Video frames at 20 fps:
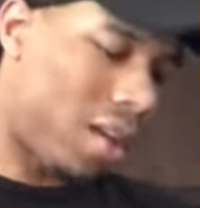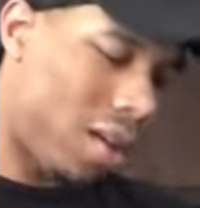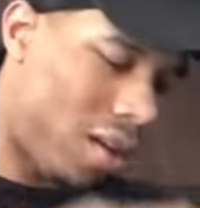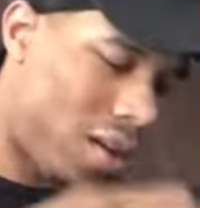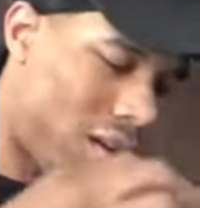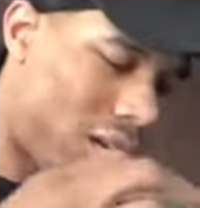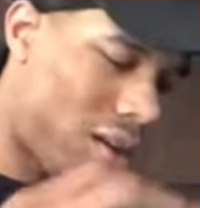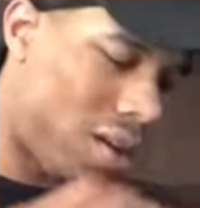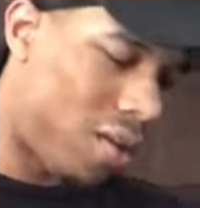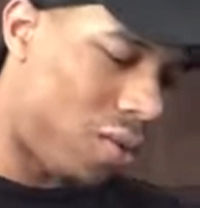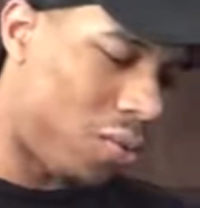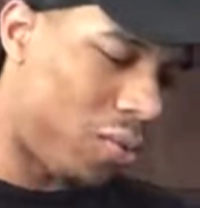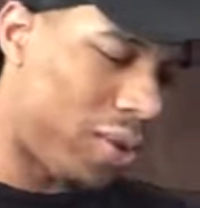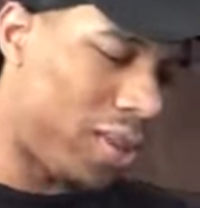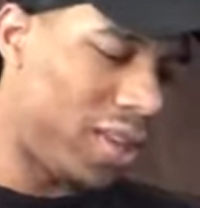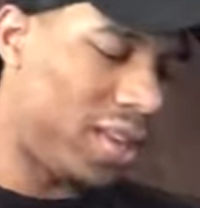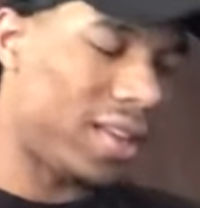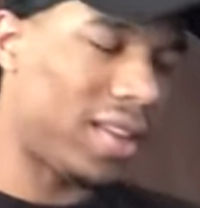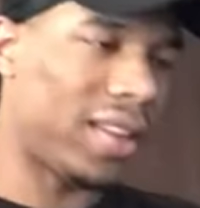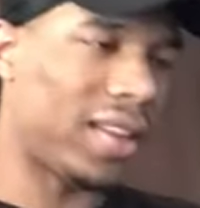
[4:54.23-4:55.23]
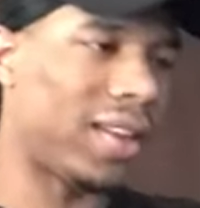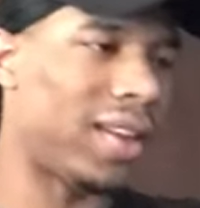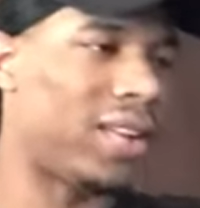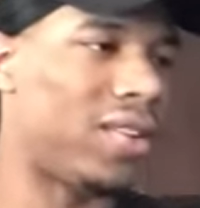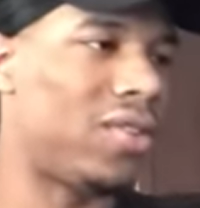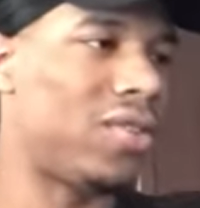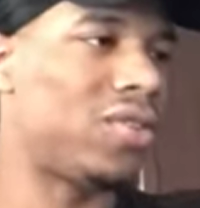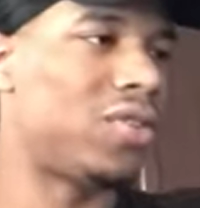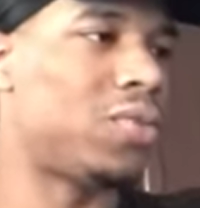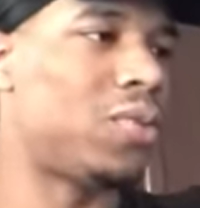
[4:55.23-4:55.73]
uh, weed. Like I
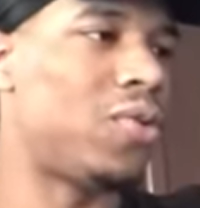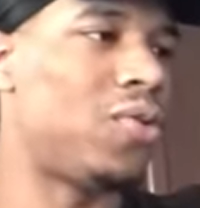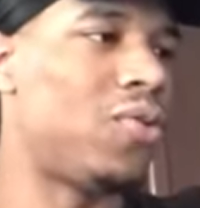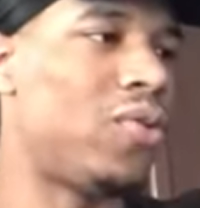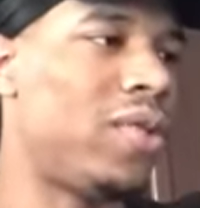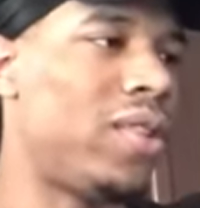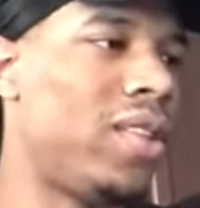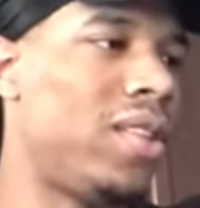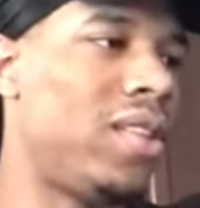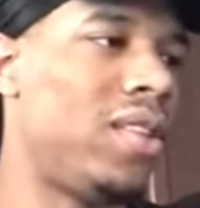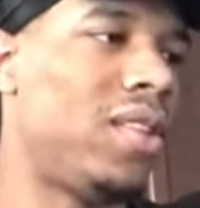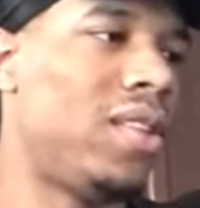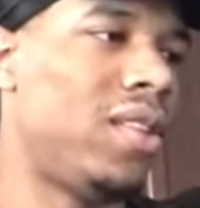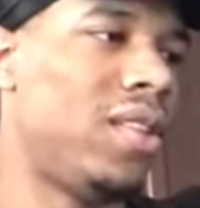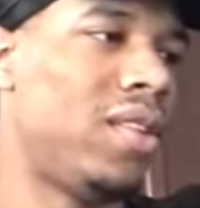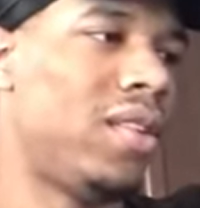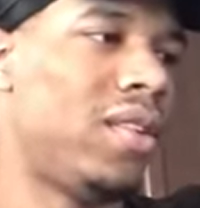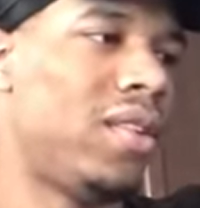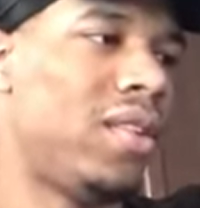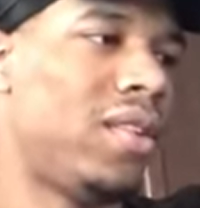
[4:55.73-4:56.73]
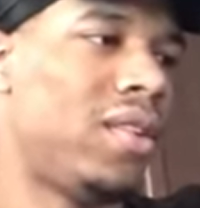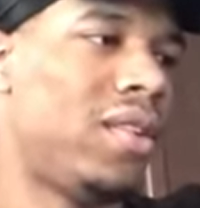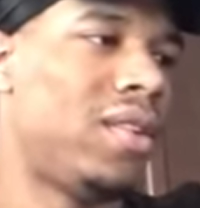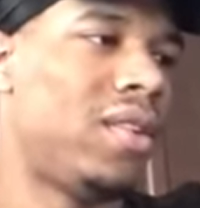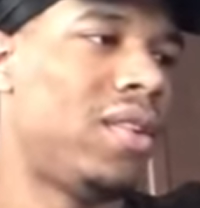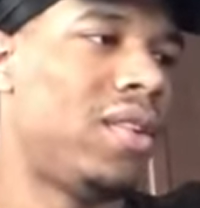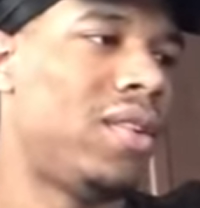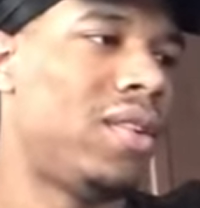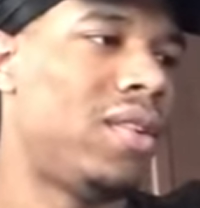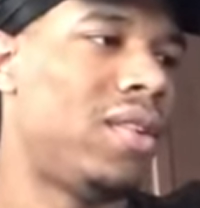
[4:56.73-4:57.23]
don't smoke weed
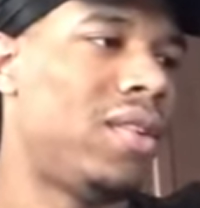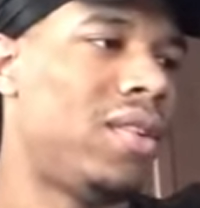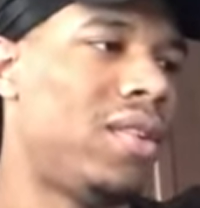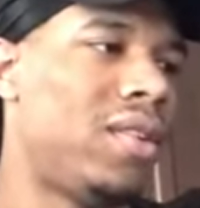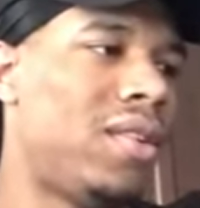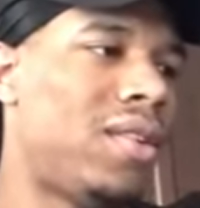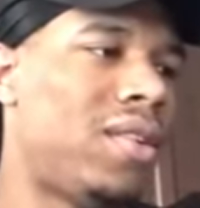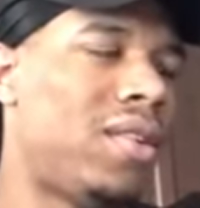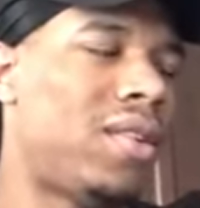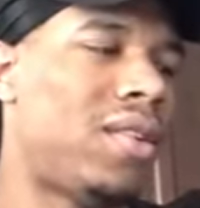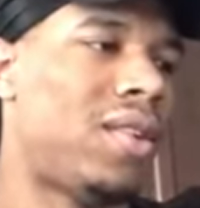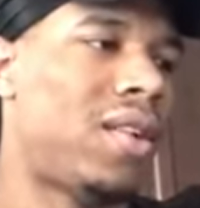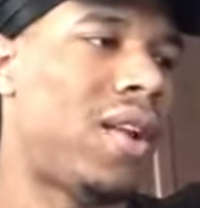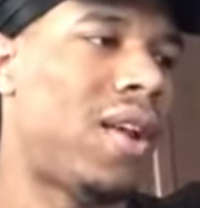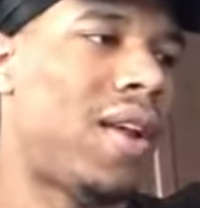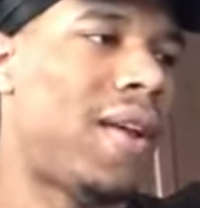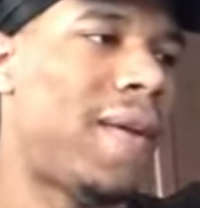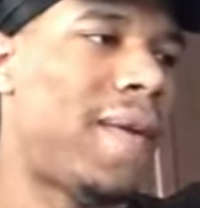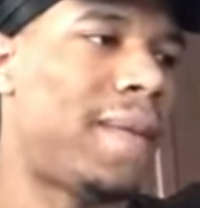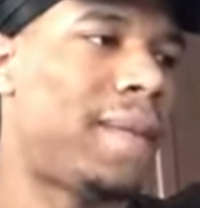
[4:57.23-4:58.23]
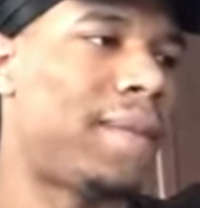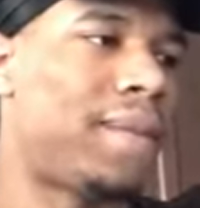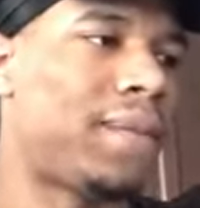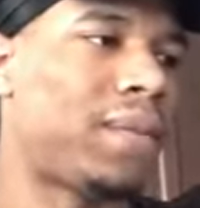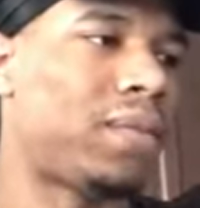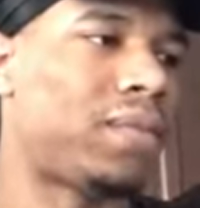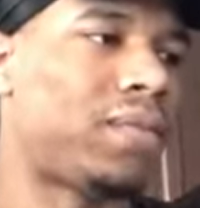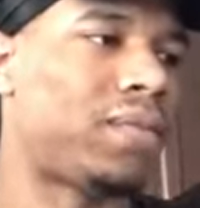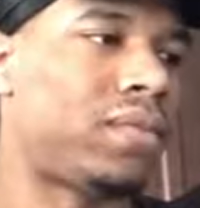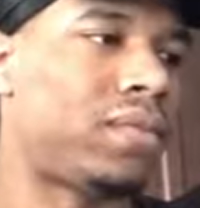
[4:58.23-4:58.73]
and all that.
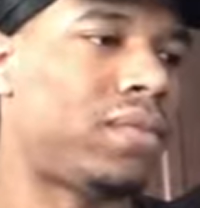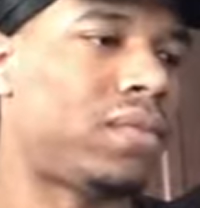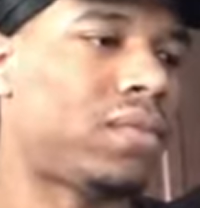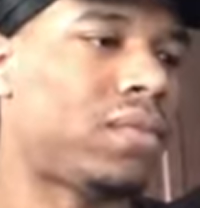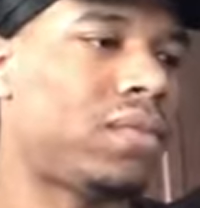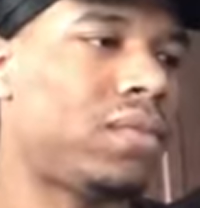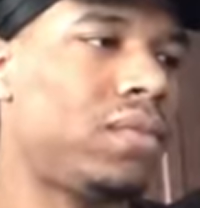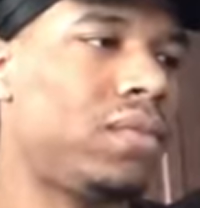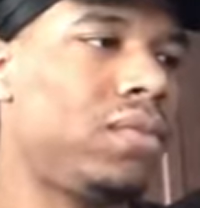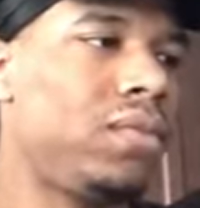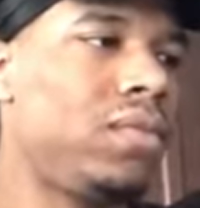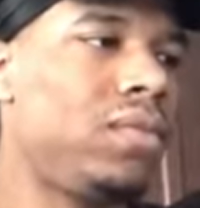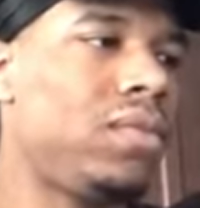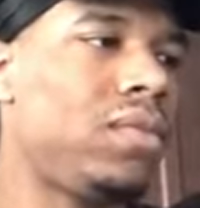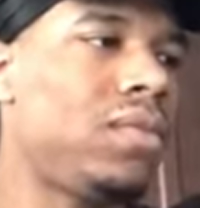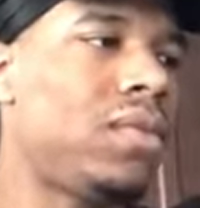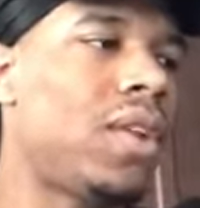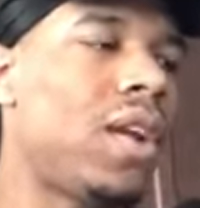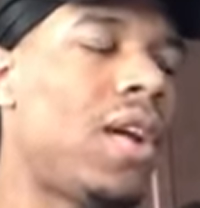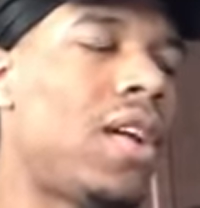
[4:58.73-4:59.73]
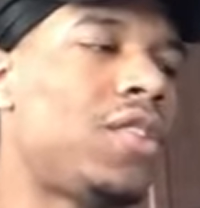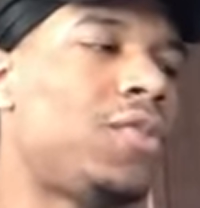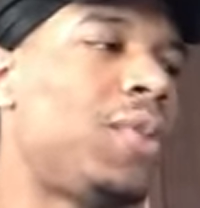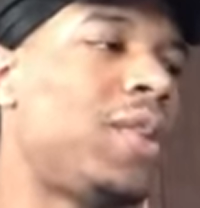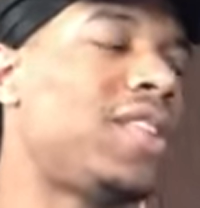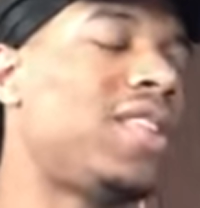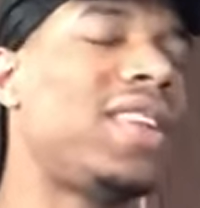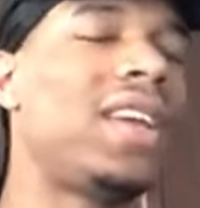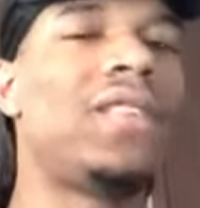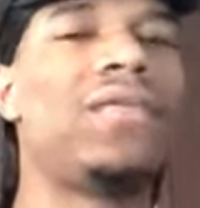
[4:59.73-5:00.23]
Uh,
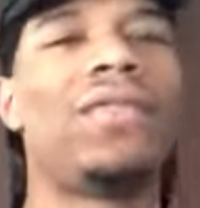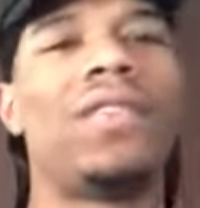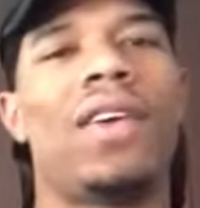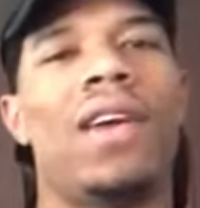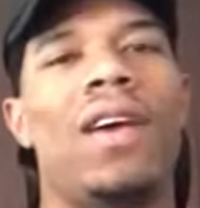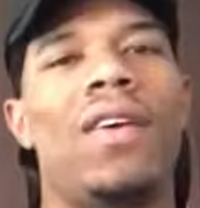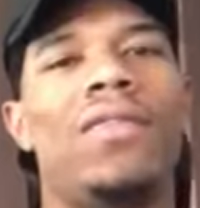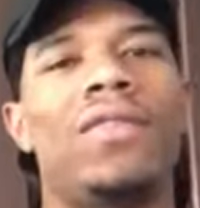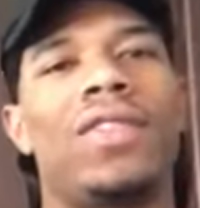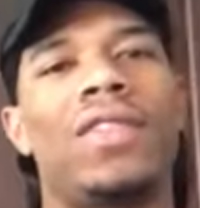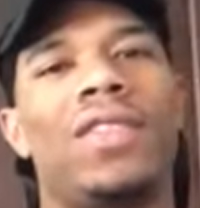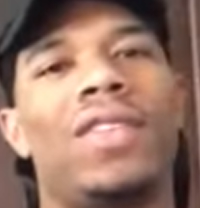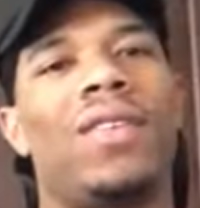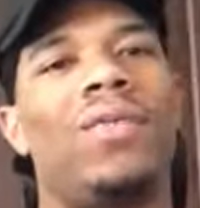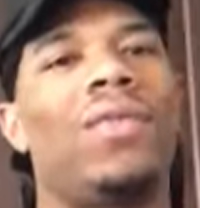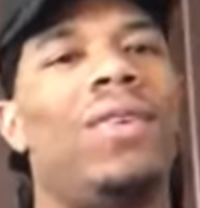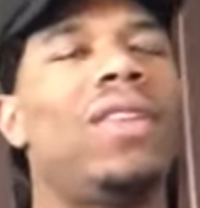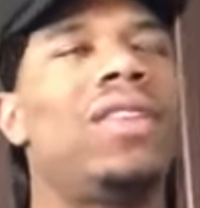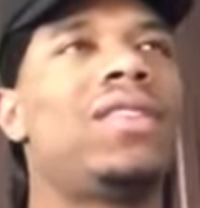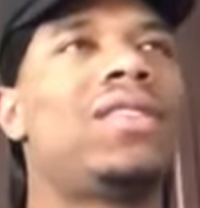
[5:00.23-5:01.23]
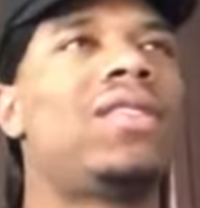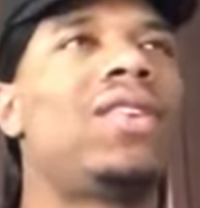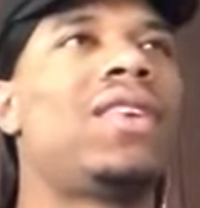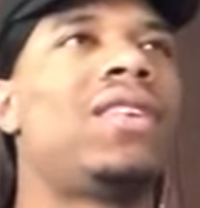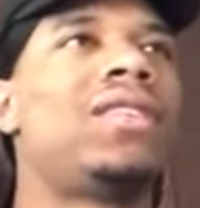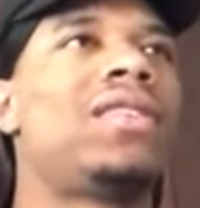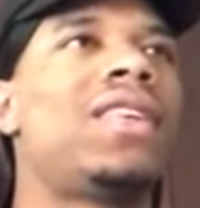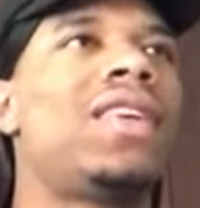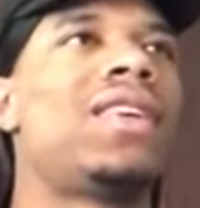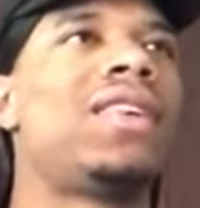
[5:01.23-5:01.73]
especially ever, ever since I really
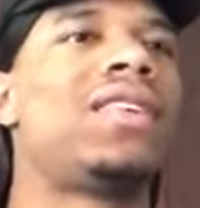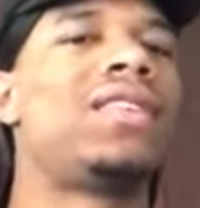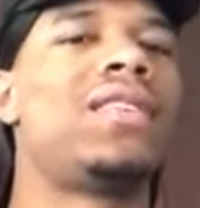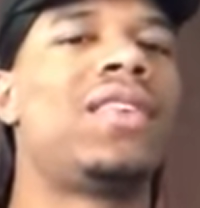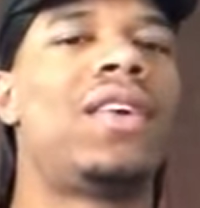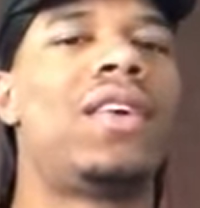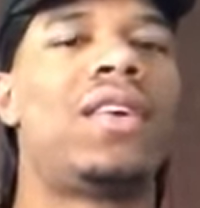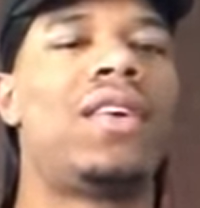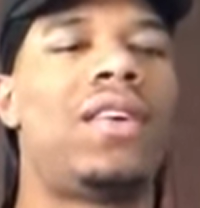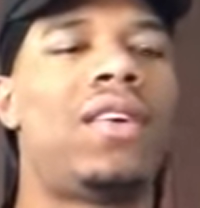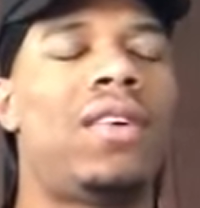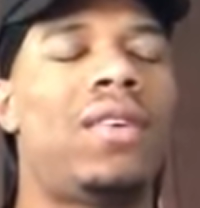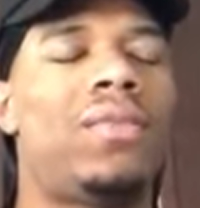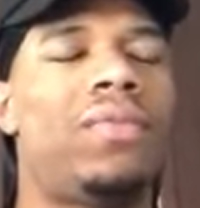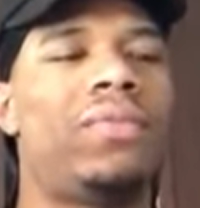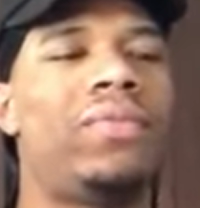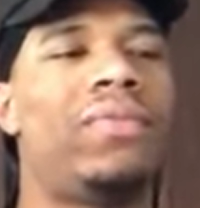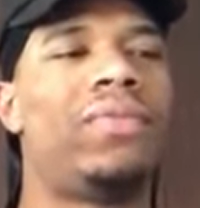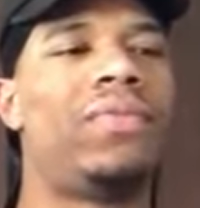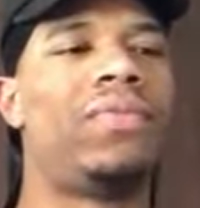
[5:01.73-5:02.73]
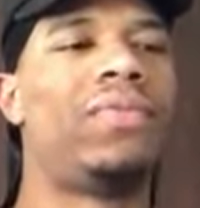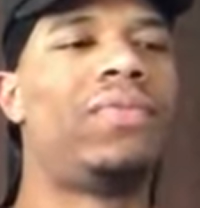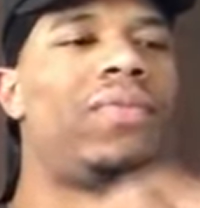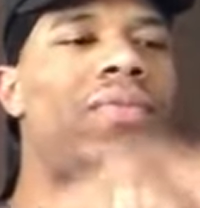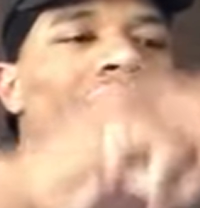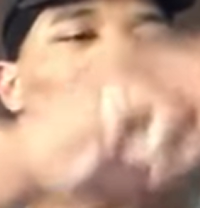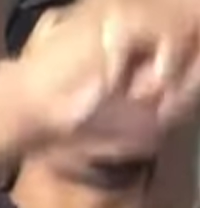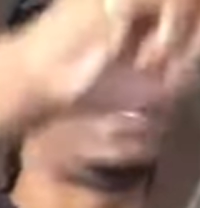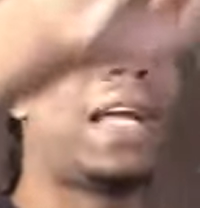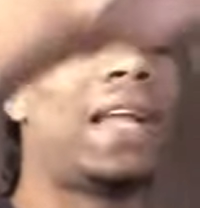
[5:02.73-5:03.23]
started taking um,
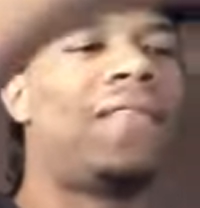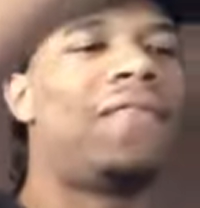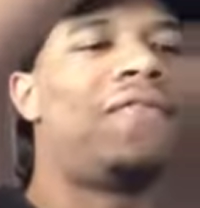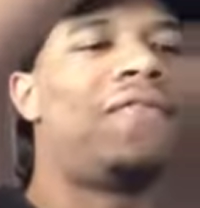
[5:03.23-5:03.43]
like